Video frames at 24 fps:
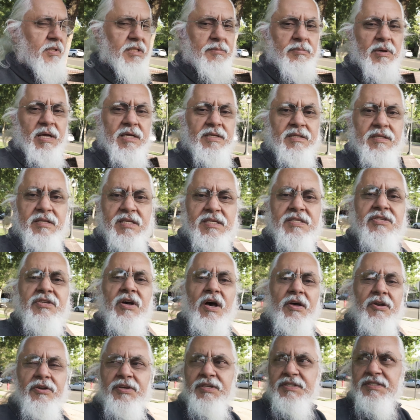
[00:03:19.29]
but this
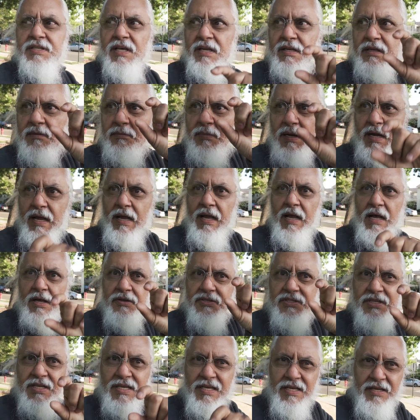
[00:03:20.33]
daughter decided to buy a
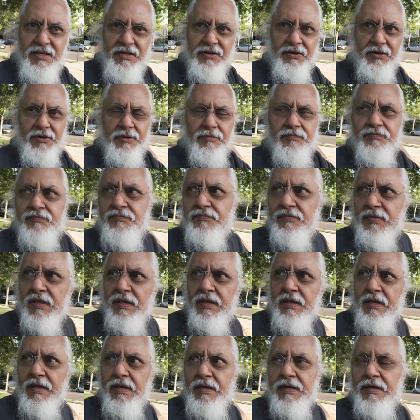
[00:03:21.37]
house here,
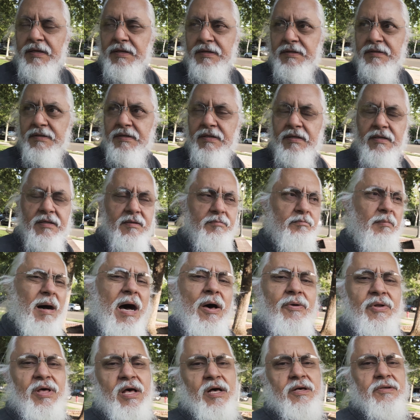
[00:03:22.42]
and
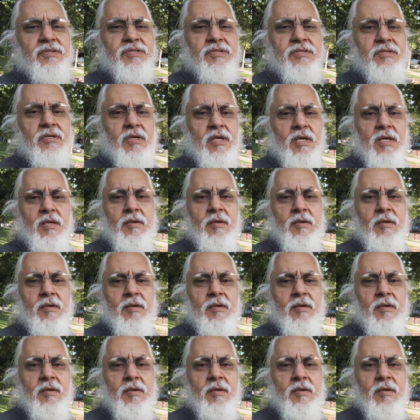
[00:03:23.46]
Mountain House,